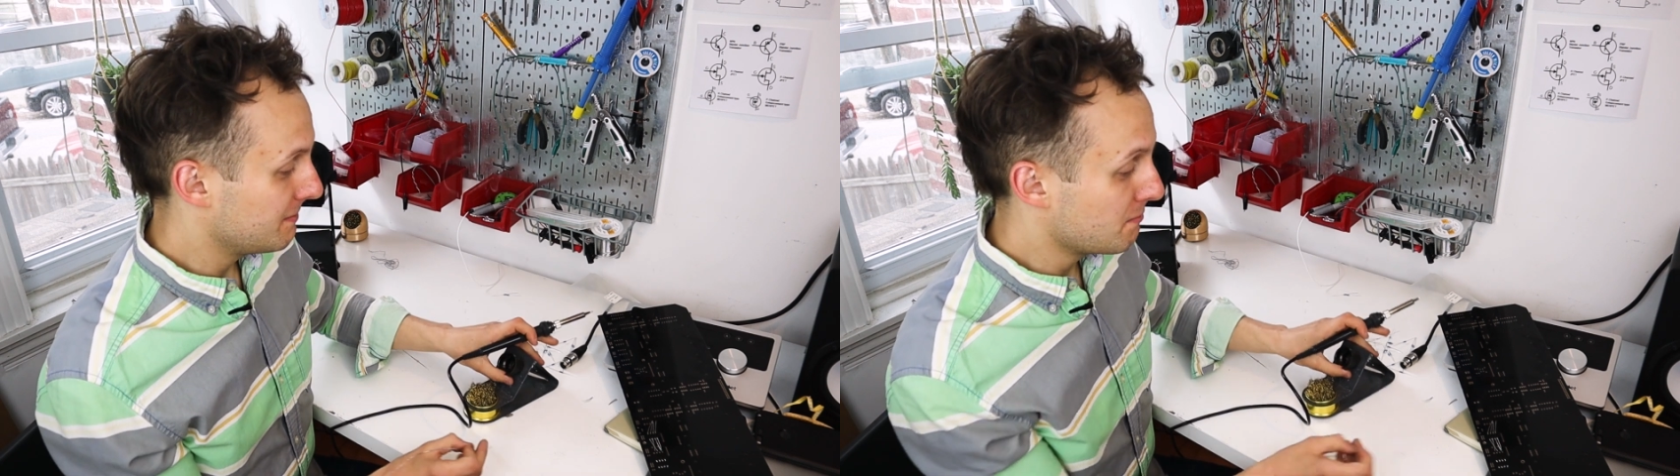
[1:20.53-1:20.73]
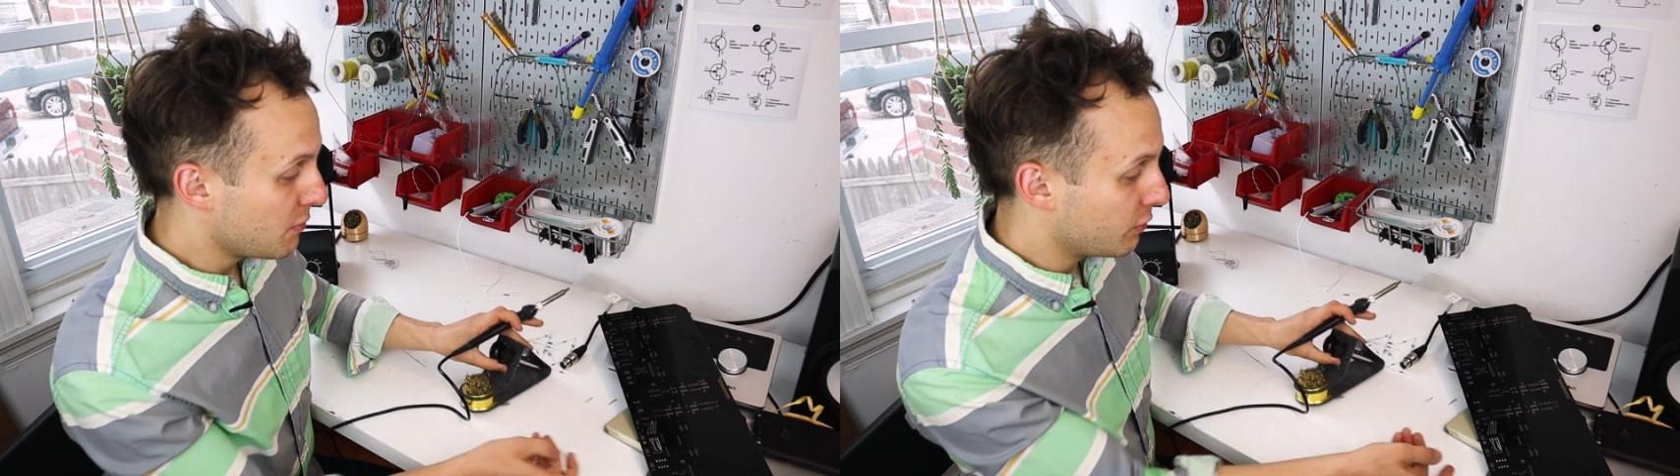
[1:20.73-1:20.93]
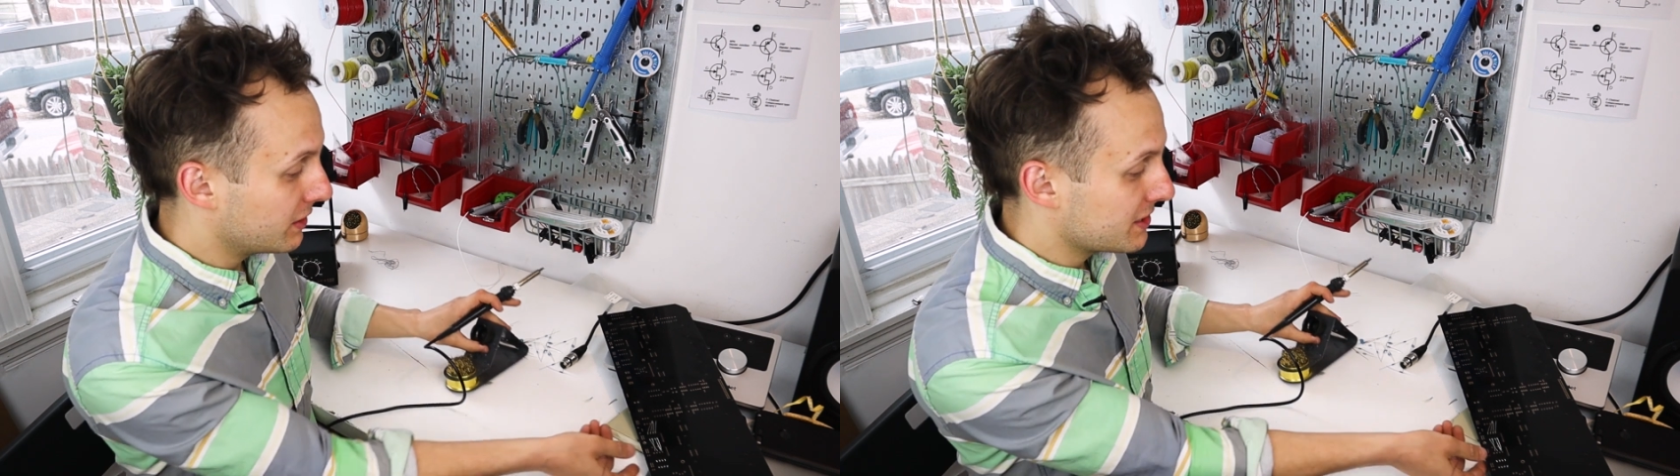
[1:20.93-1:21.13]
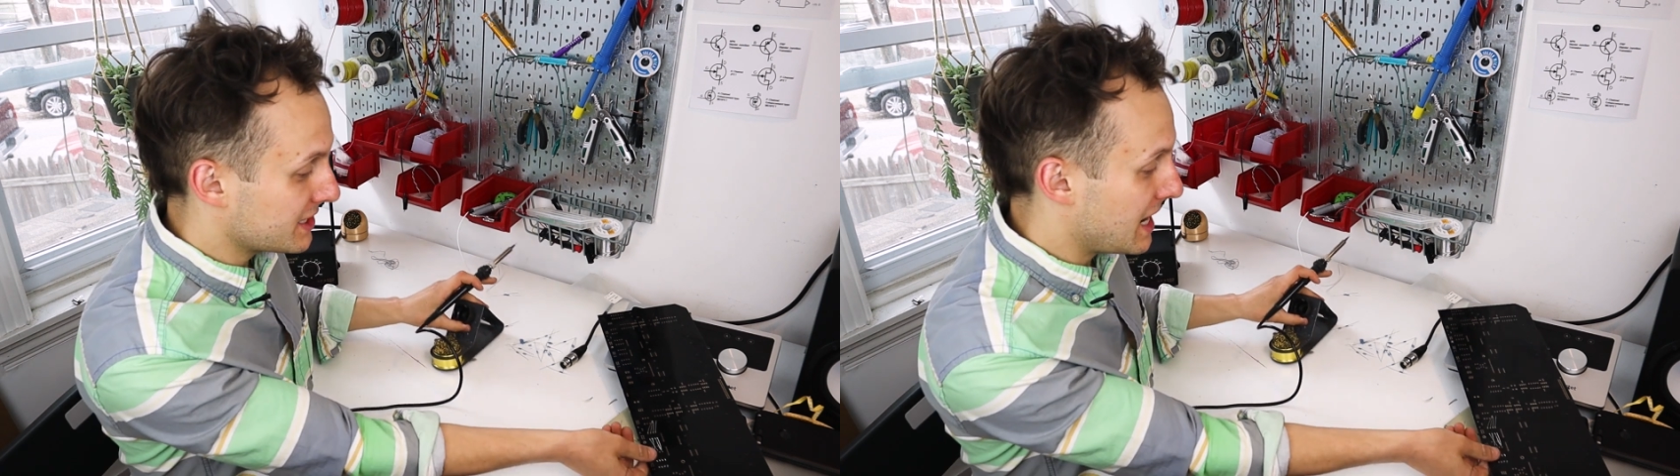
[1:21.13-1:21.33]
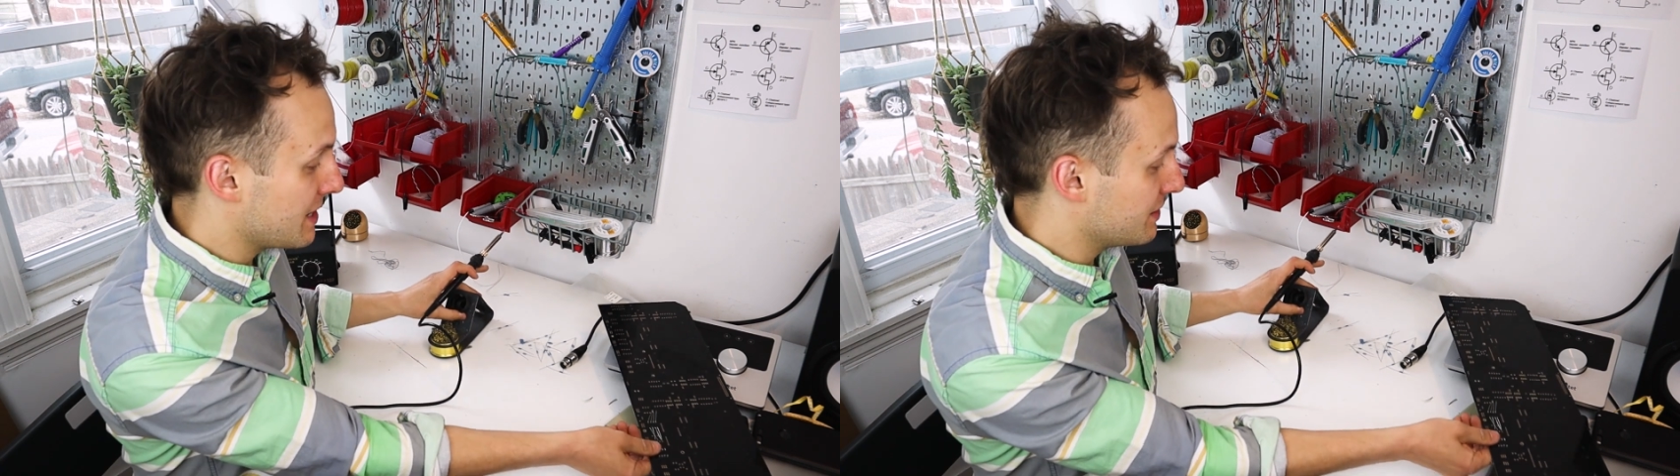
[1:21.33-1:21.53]
more
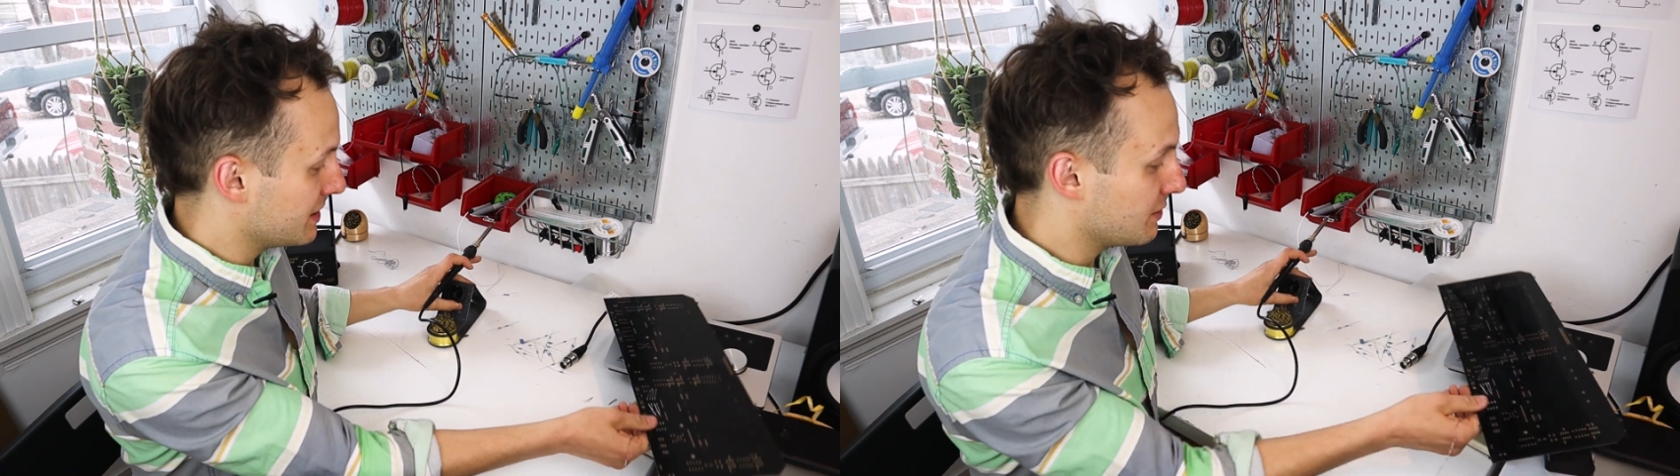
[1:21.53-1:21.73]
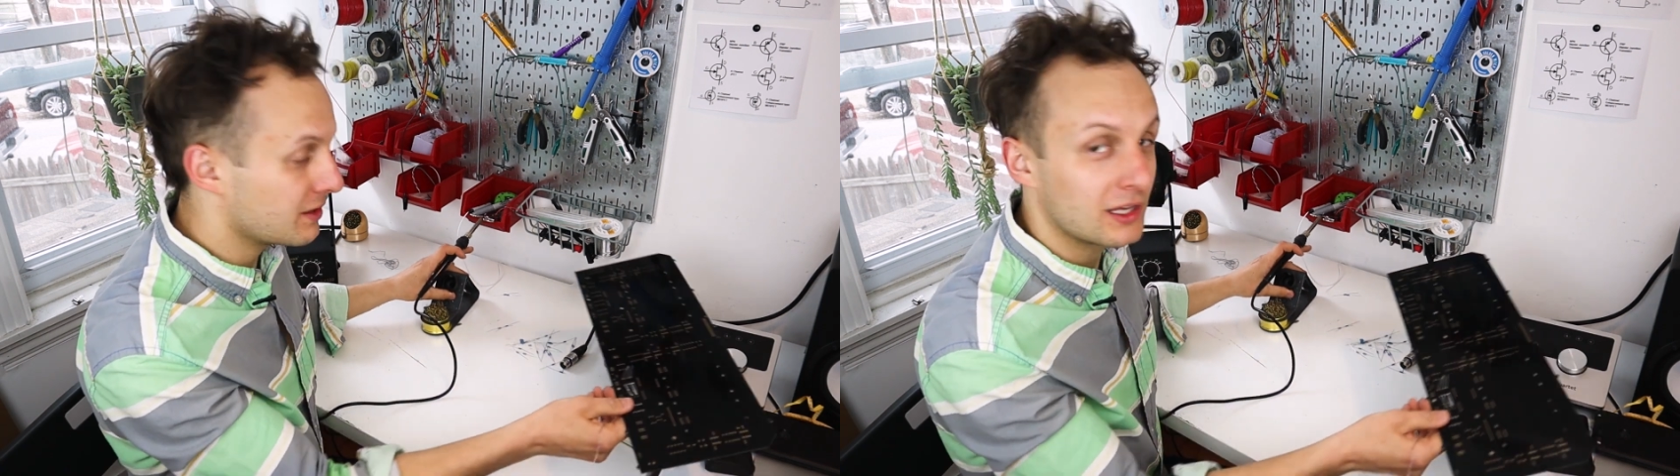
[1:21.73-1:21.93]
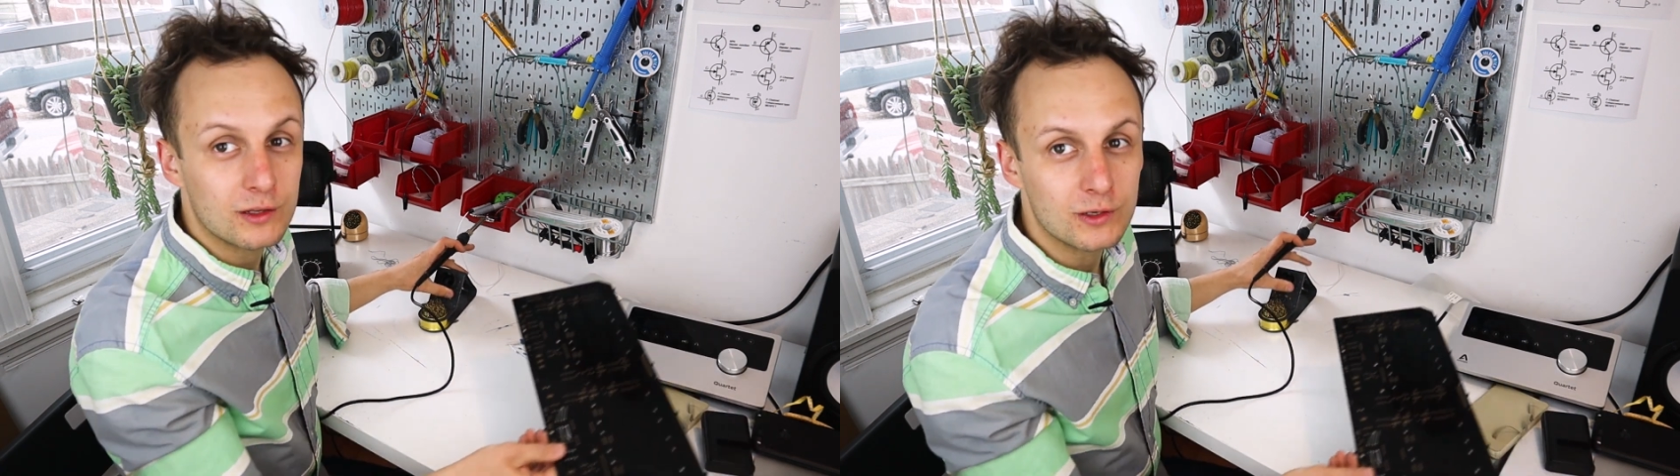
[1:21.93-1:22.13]
solder than you think